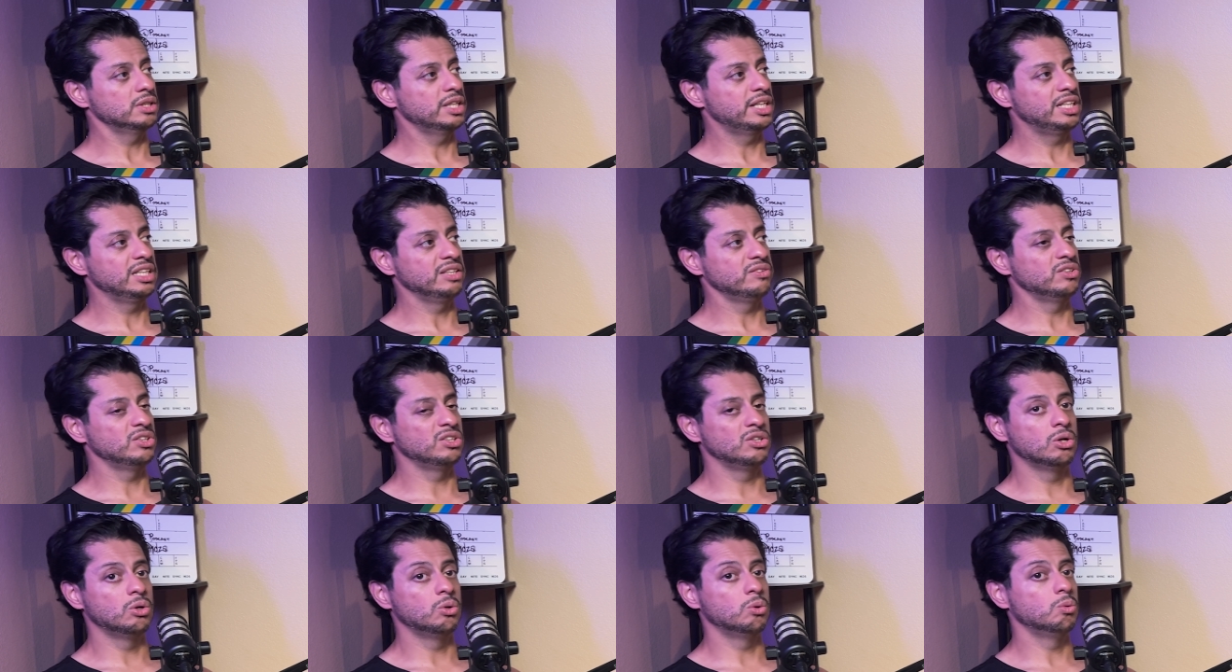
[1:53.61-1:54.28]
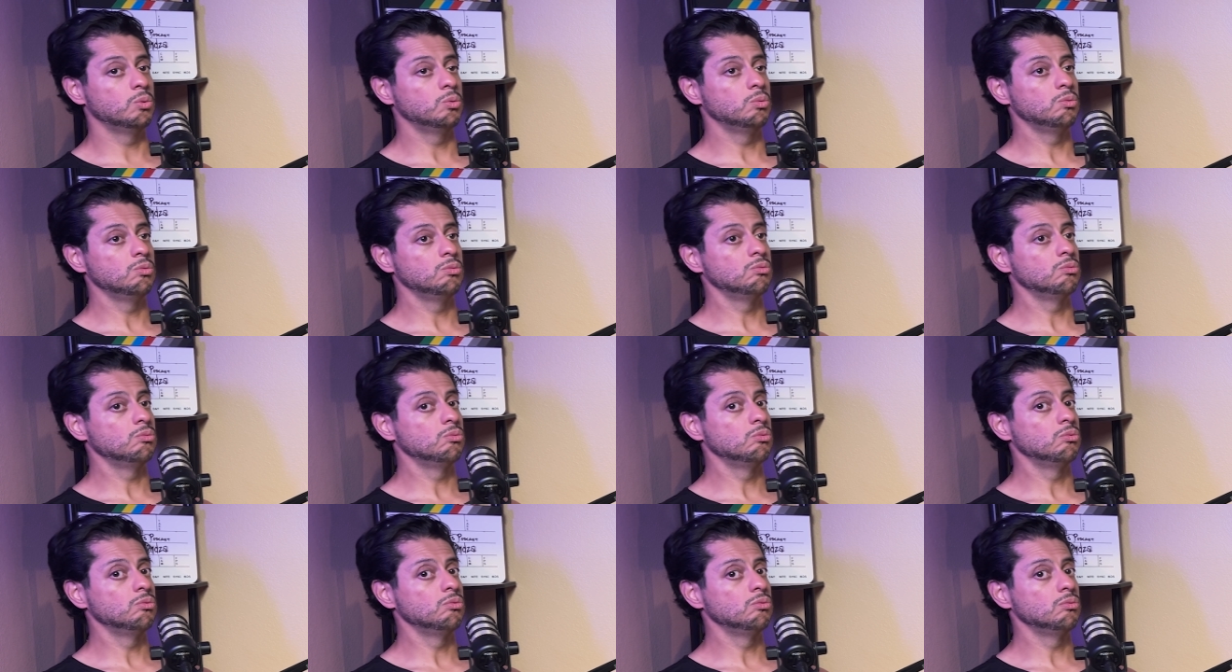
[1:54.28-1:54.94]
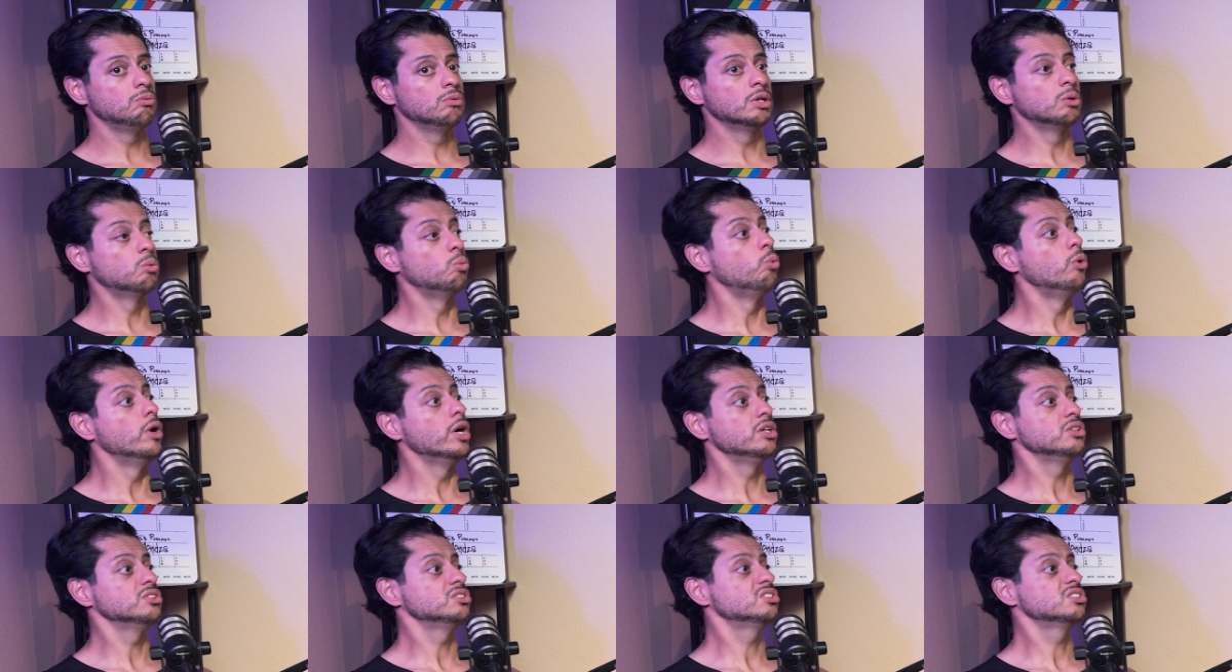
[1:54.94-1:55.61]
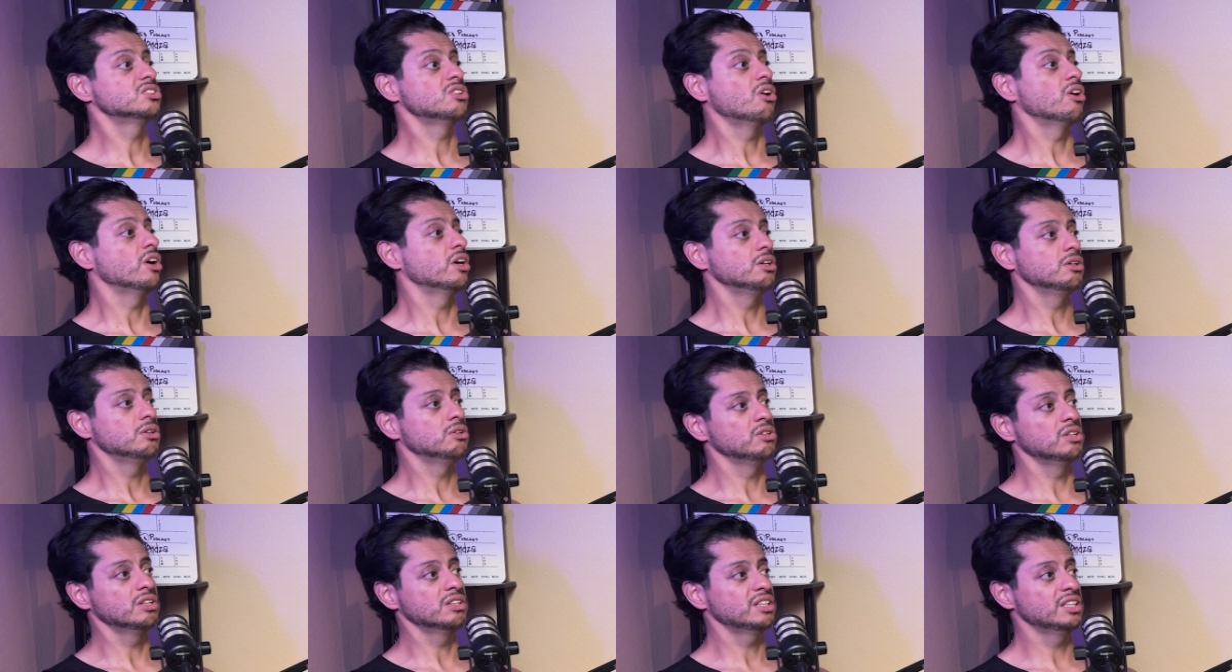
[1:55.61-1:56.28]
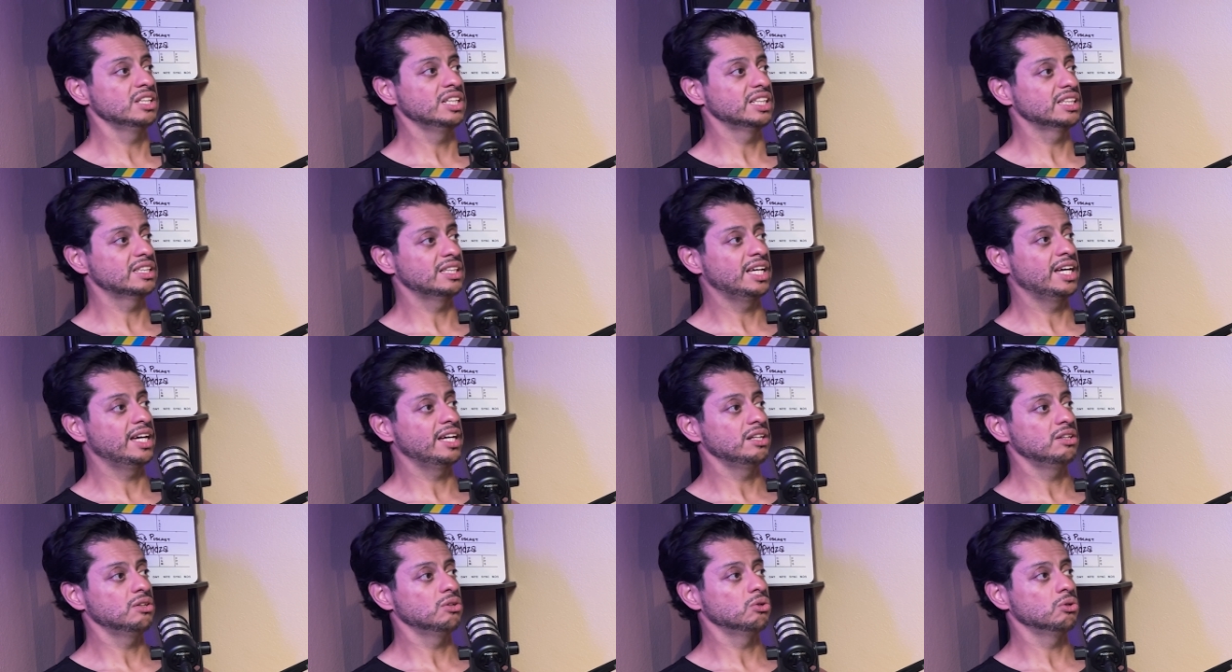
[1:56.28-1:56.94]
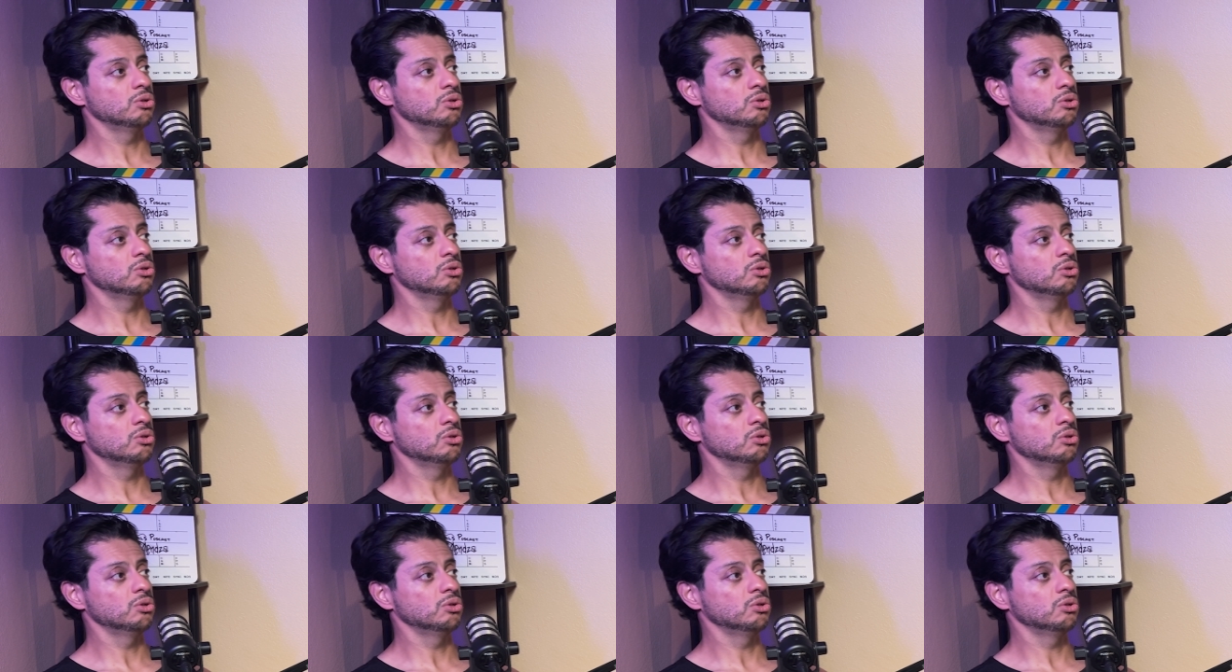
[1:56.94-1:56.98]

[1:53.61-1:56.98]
I didn't even know like where to start or nothing like that,